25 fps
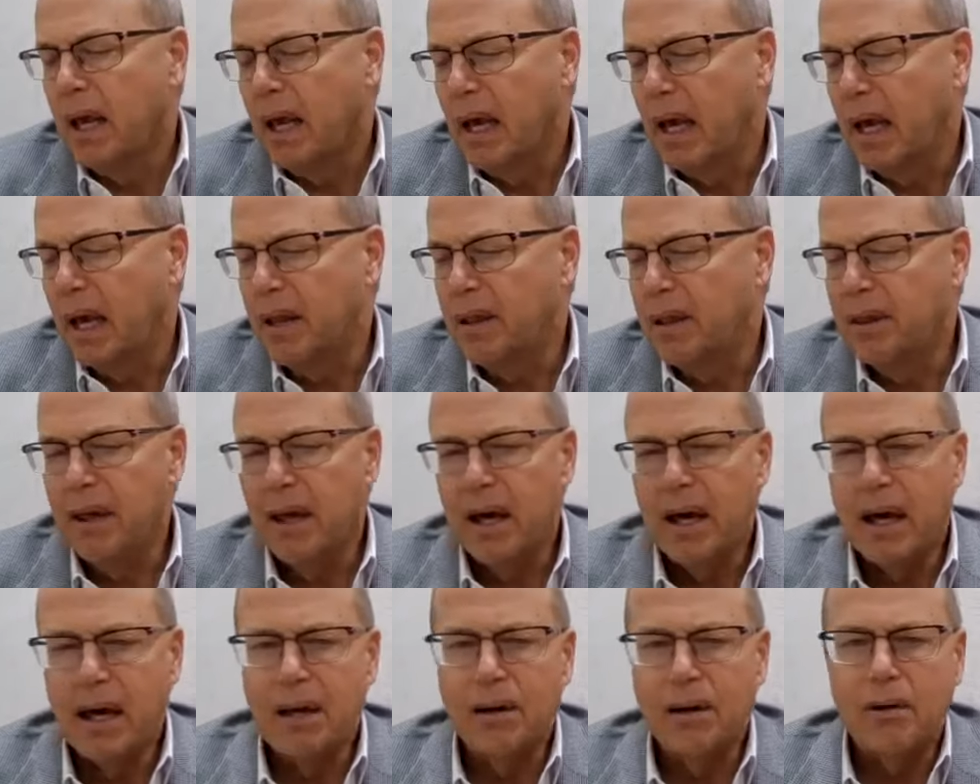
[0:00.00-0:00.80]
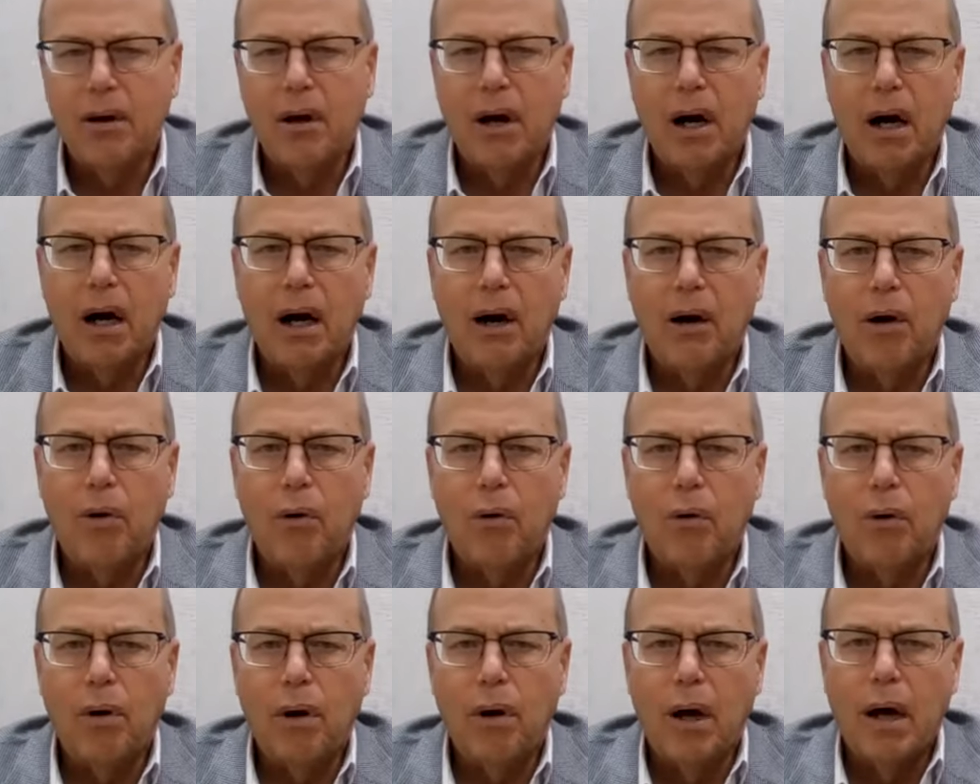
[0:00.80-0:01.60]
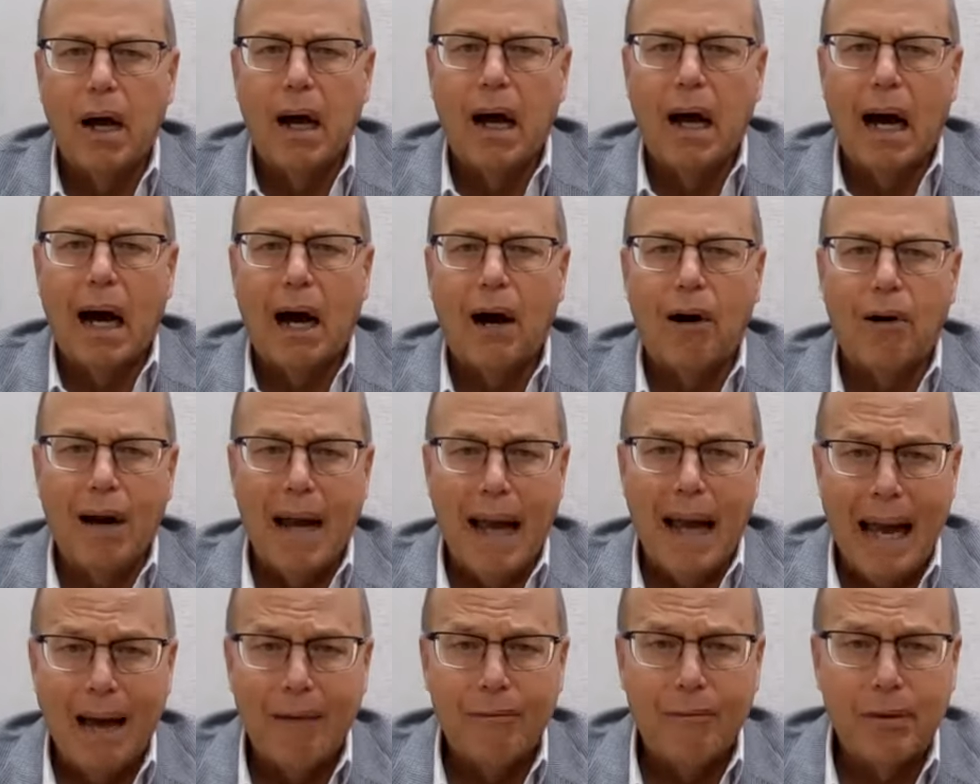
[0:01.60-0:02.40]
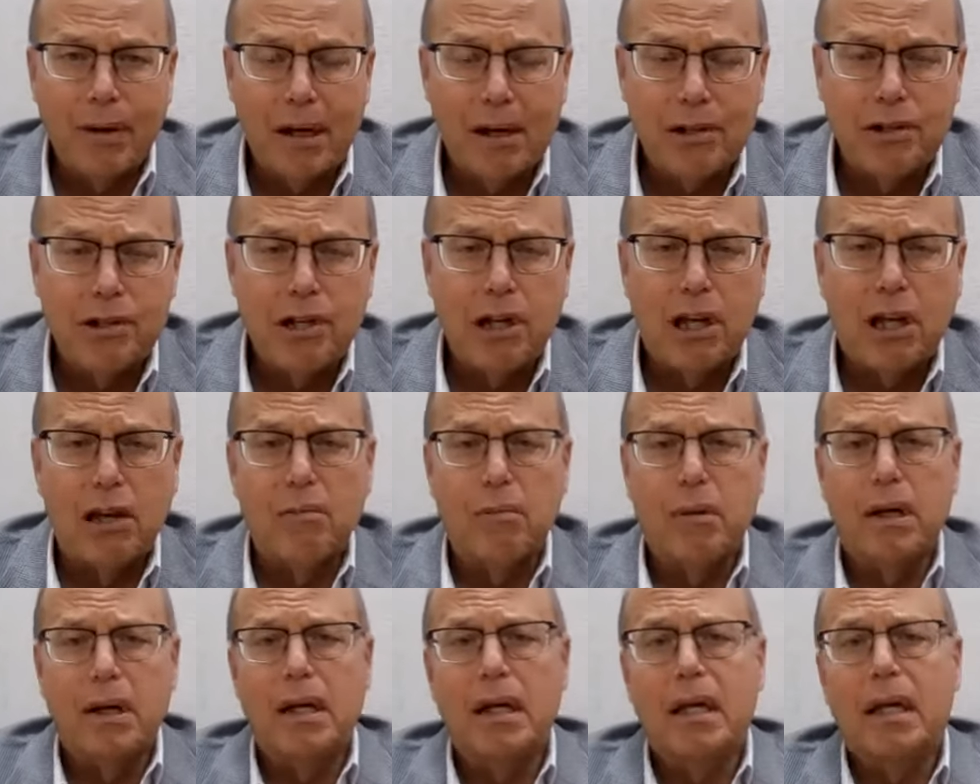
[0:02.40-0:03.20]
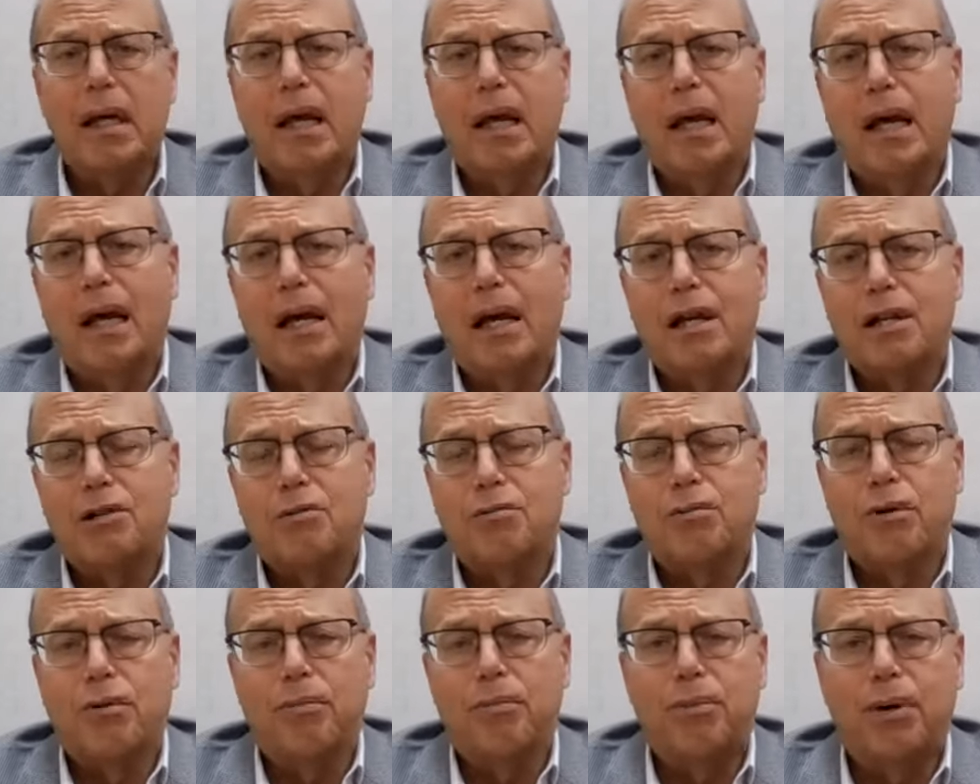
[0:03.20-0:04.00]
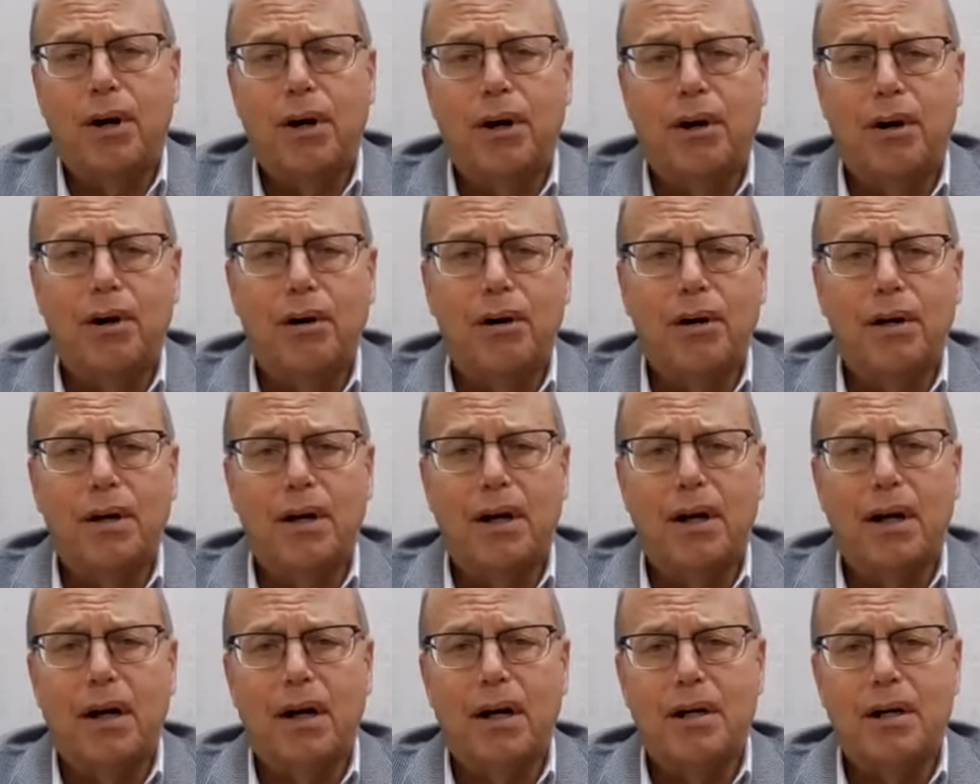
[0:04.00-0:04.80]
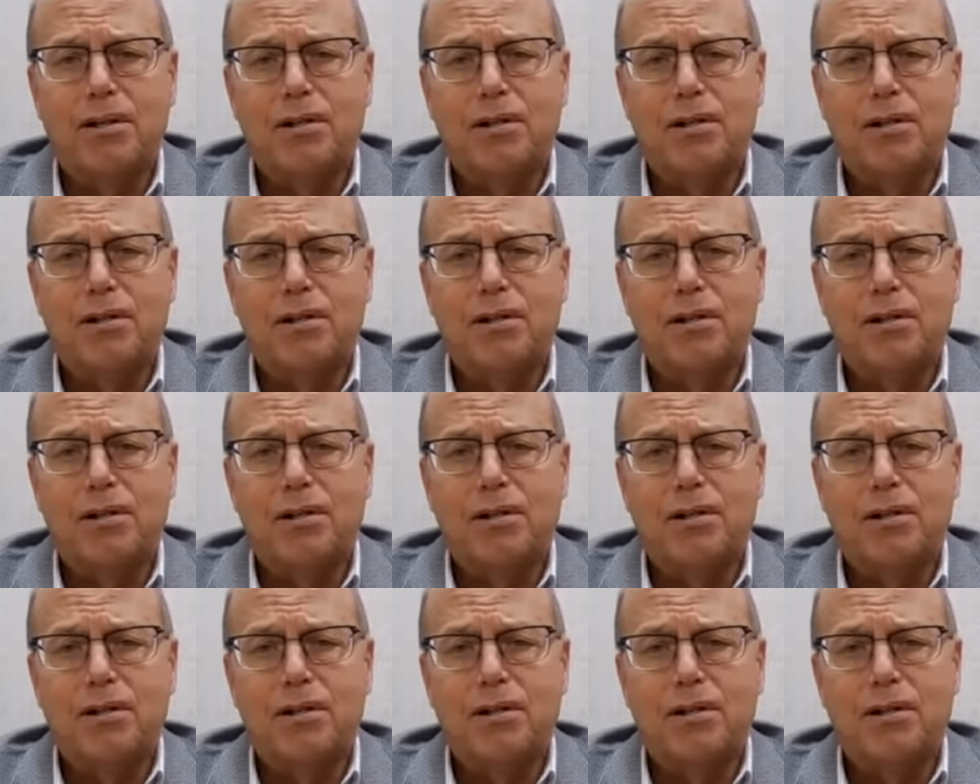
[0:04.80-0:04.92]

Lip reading: And then our advocacy committee has prepared a